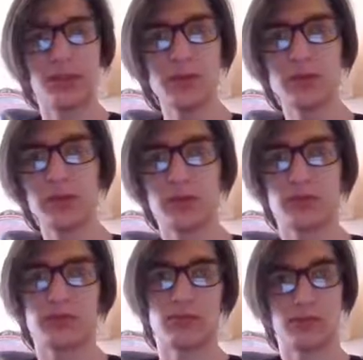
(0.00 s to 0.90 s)
Let me know if you
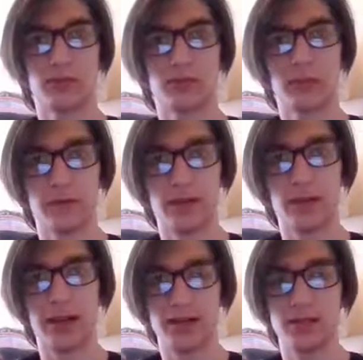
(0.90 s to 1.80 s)
prefer the
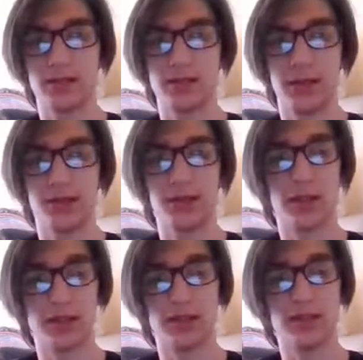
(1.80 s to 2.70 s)
glasses or not the
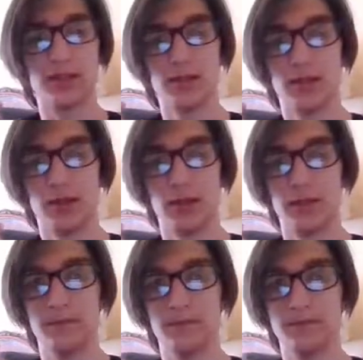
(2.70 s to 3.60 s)
glasses.
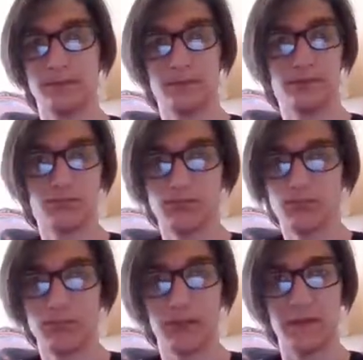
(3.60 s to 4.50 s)

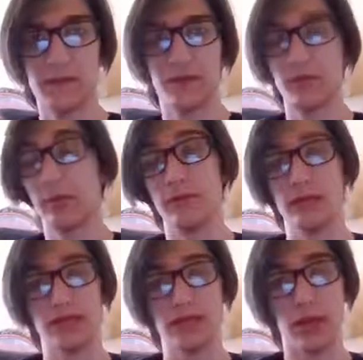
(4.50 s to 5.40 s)
If you have a
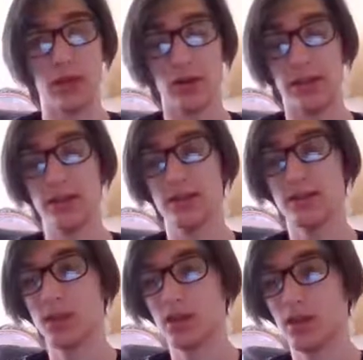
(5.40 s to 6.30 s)
preference at all, that
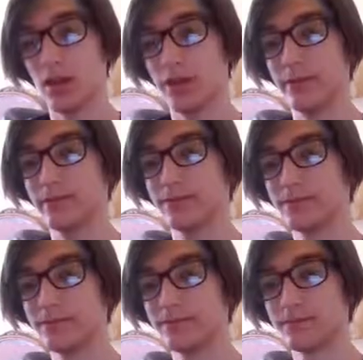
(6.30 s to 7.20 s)
is. So
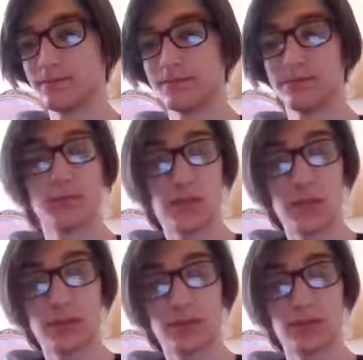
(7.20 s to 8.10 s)

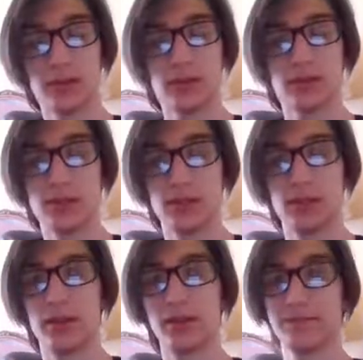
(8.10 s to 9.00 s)
yeah, see y'all
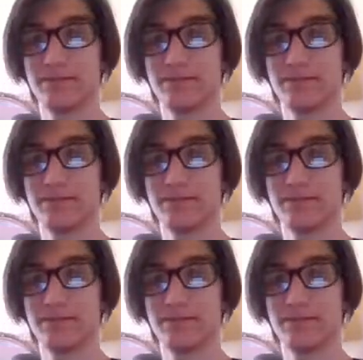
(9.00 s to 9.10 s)
later.